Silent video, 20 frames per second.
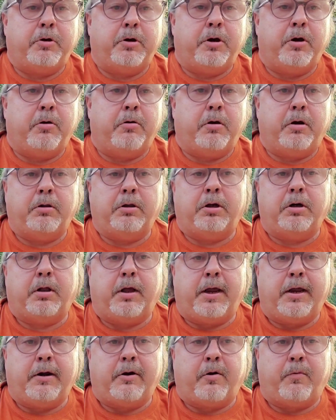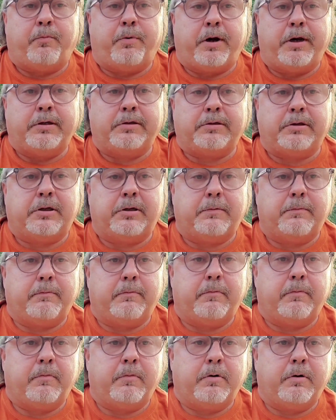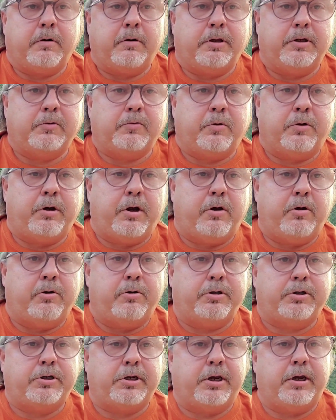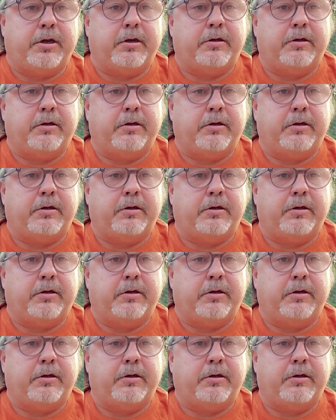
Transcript: you know, a little ankle bracelet. At least we'll know who she